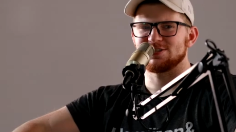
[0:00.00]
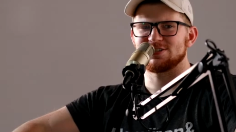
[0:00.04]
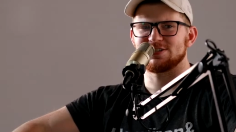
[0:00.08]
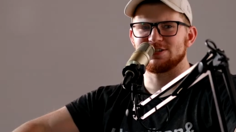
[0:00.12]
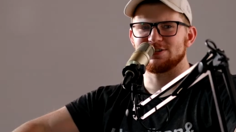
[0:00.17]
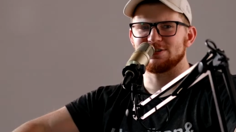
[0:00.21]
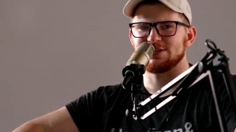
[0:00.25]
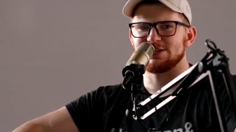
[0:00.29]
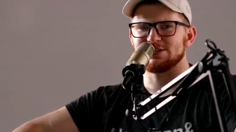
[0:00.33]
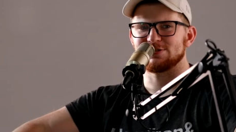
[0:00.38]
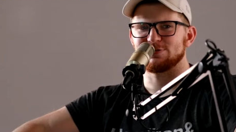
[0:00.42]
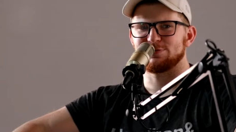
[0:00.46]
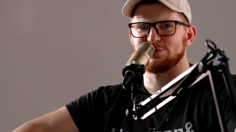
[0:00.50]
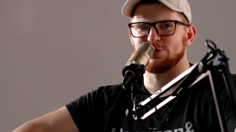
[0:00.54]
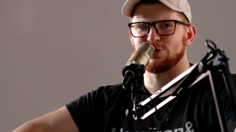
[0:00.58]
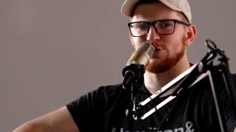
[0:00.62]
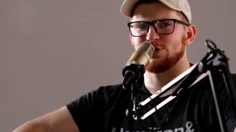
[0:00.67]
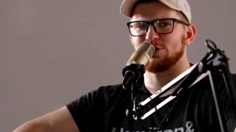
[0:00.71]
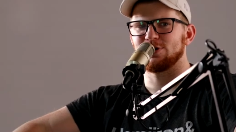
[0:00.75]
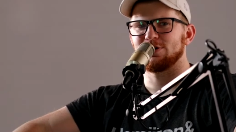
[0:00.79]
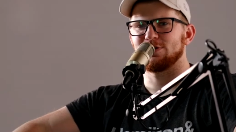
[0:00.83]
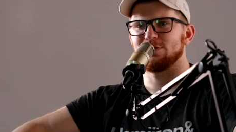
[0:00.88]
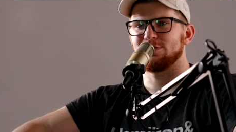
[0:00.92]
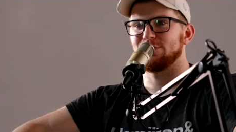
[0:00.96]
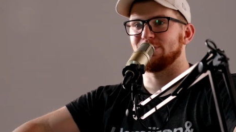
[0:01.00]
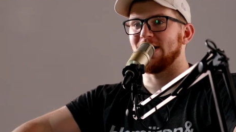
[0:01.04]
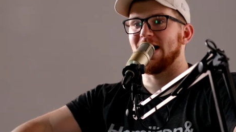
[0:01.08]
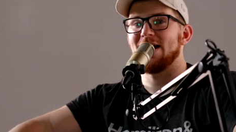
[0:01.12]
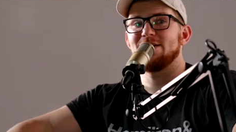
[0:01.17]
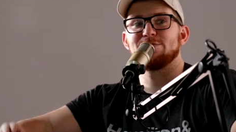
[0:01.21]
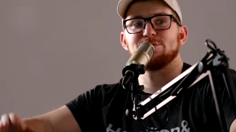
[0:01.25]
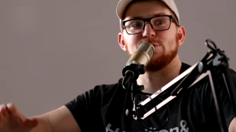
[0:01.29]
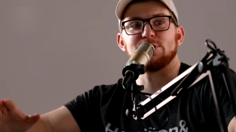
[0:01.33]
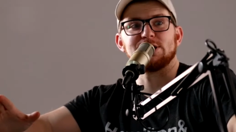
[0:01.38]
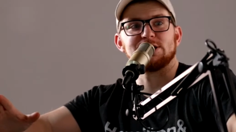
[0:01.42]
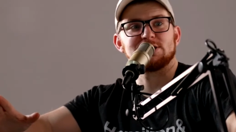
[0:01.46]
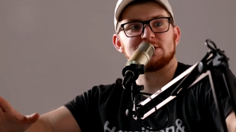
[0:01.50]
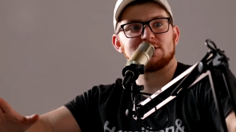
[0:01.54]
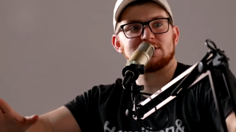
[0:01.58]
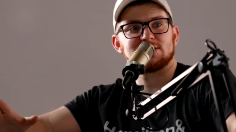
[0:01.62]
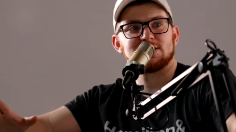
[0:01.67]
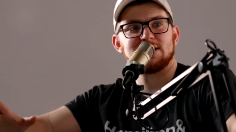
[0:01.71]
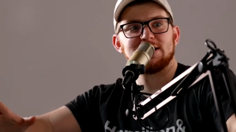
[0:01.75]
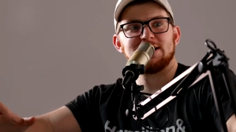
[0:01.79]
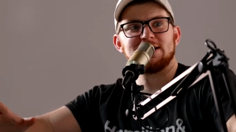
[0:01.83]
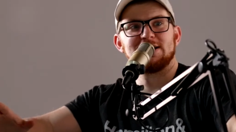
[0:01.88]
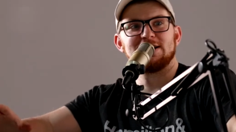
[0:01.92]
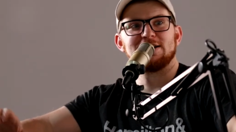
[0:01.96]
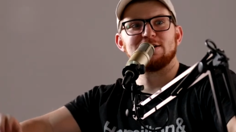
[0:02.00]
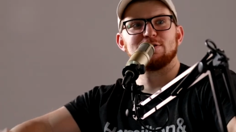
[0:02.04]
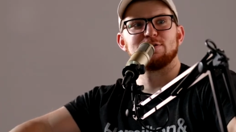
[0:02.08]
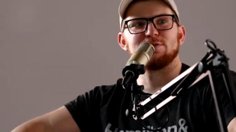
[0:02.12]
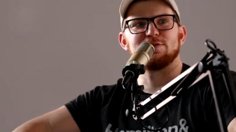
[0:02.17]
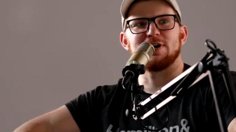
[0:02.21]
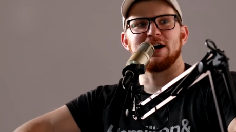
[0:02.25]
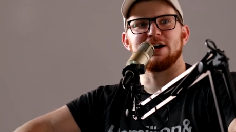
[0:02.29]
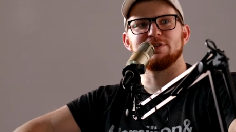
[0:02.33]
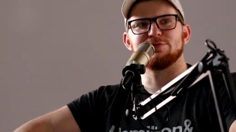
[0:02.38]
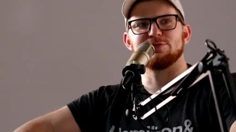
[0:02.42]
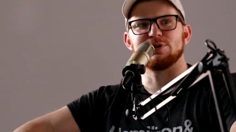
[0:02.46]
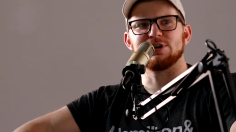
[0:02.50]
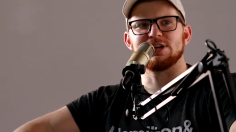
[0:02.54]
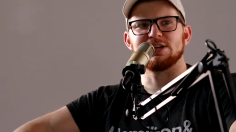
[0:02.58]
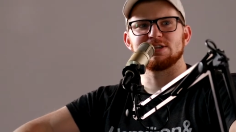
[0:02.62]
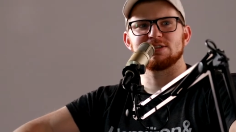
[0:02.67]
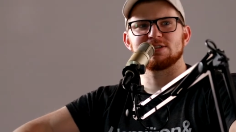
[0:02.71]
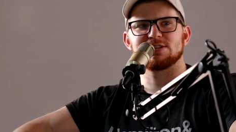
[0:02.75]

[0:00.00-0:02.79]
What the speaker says: series for 5 weeks. 5 weeks.